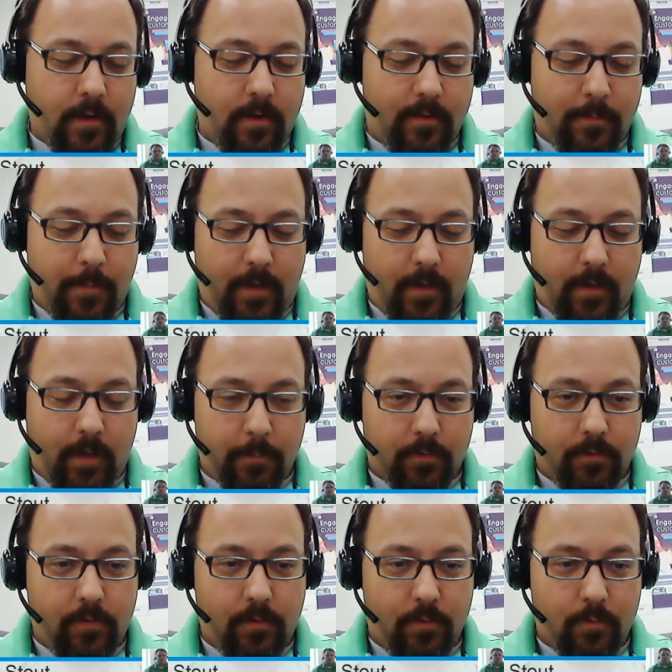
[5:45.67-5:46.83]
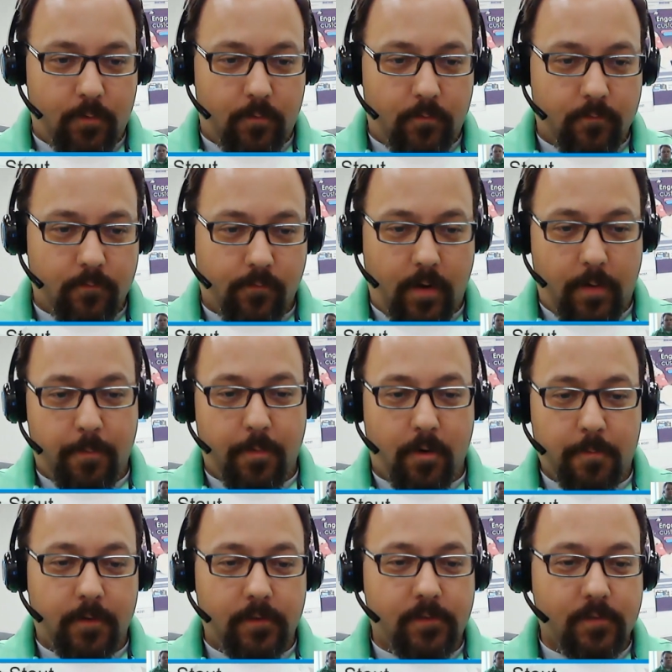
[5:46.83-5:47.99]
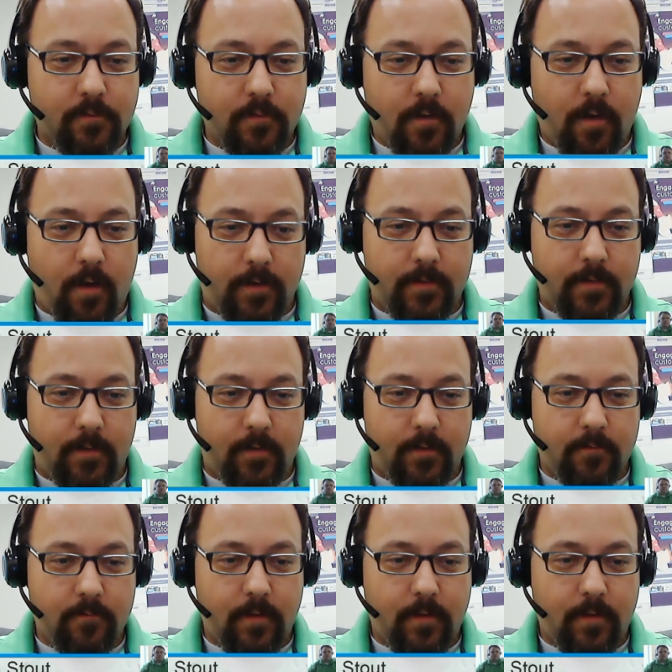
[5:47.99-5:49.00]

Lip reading: is being able to repurpose content.